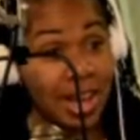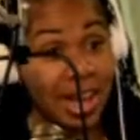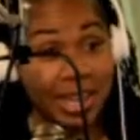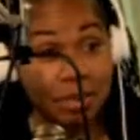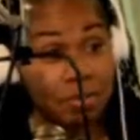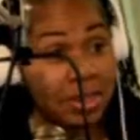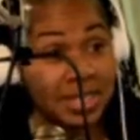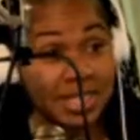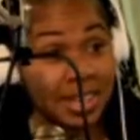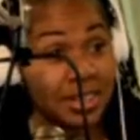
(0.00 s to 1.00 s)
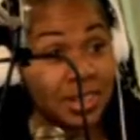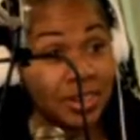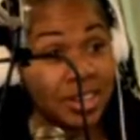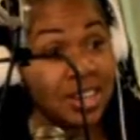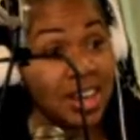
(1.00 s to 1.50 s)
I can't be the state
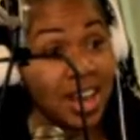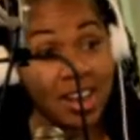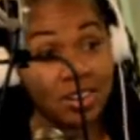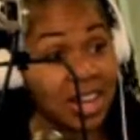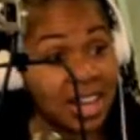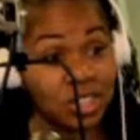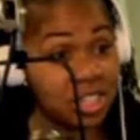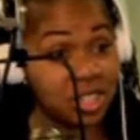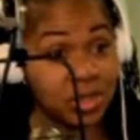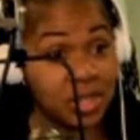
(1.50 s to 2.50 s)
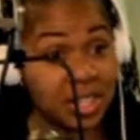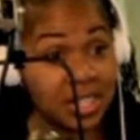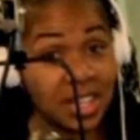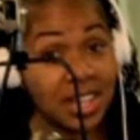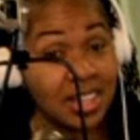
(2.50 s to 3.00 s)
attorney. I shouldn't do
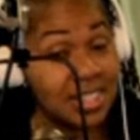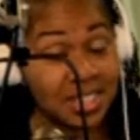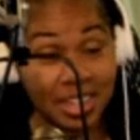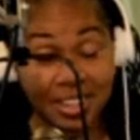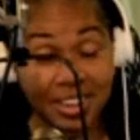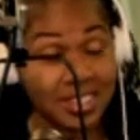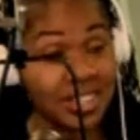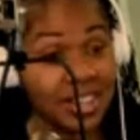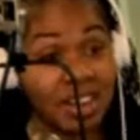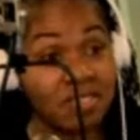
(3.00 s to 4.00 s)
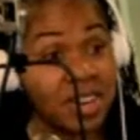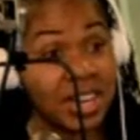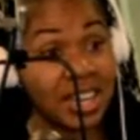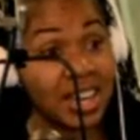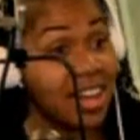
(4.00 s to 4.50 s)
this. This is going to cost a lot of
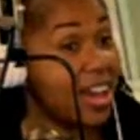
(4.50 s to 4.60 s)
money.